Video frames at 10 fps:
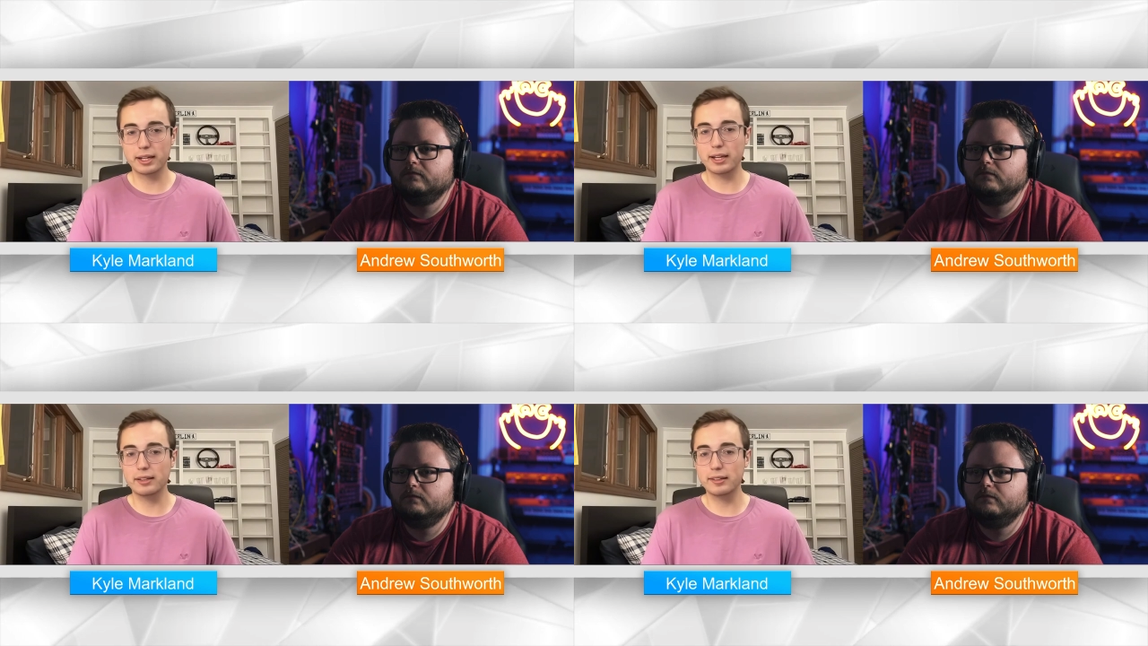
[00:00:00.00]

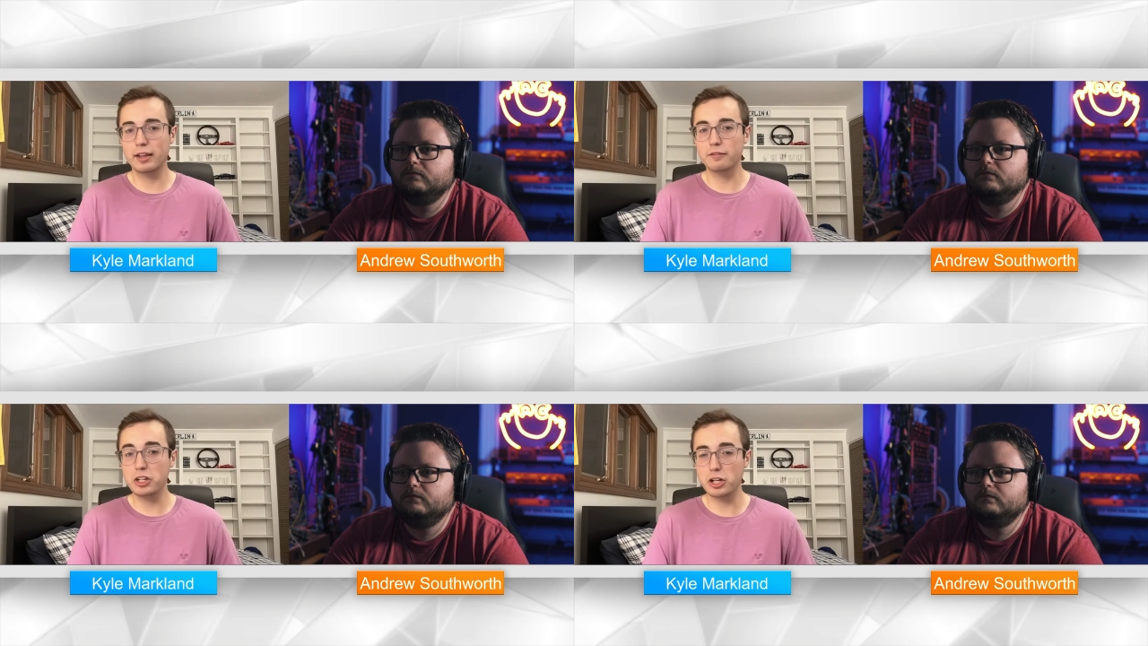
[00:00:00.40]
Speaker 1: something I at
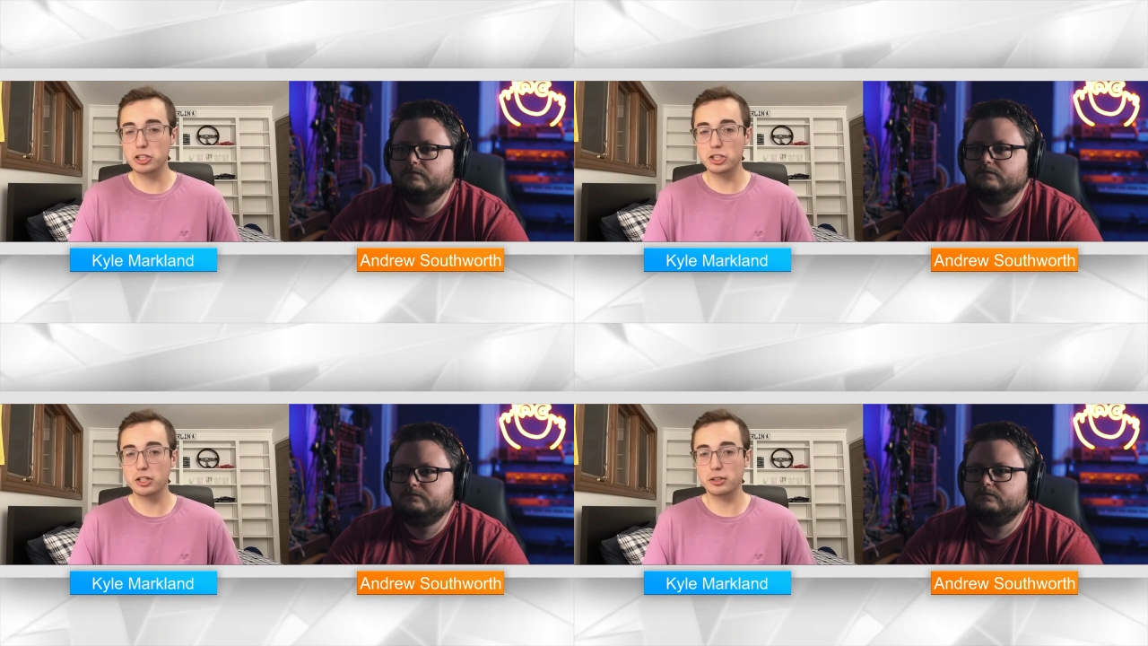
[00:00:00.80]
least have
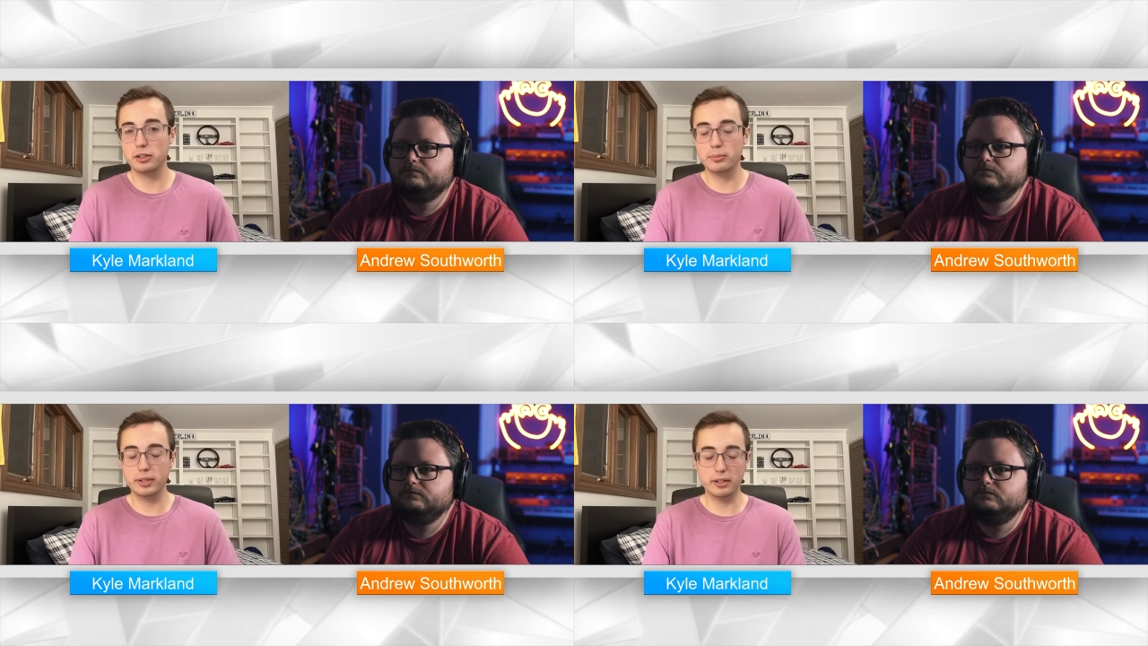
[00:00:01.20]
touched
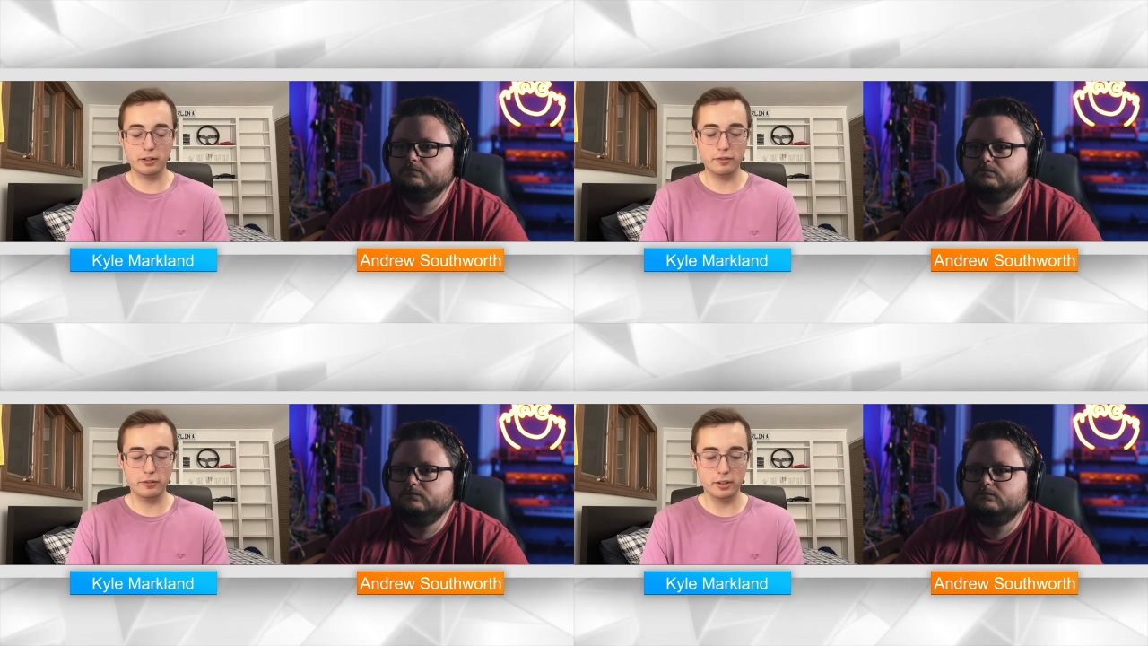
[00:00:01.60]
a little
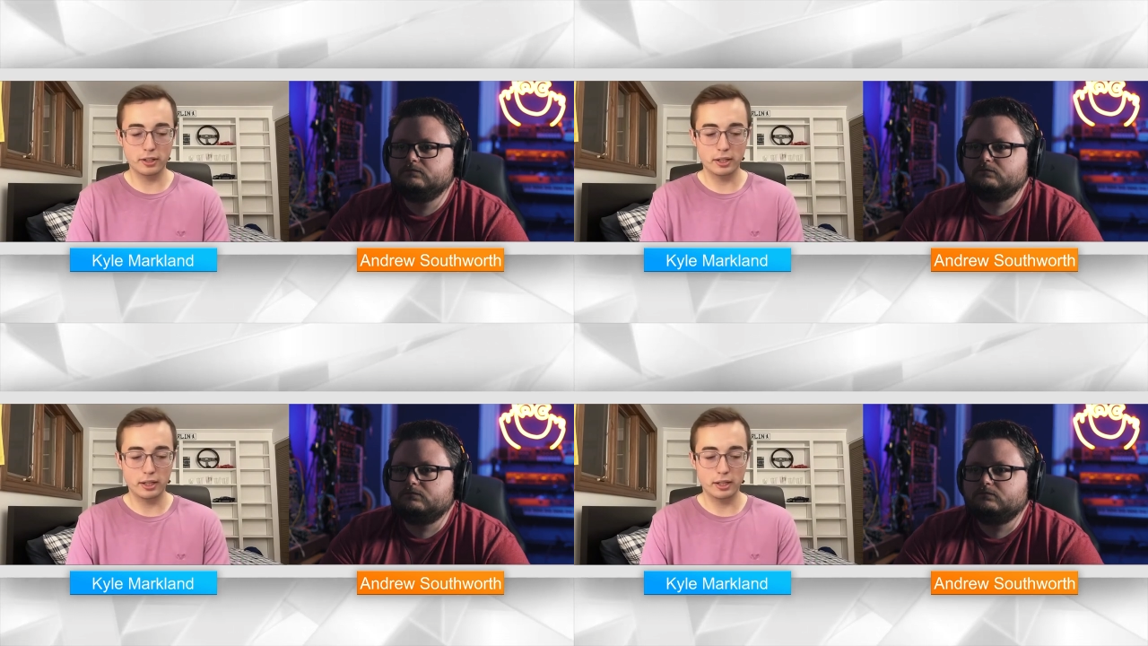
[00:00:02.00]
bit of,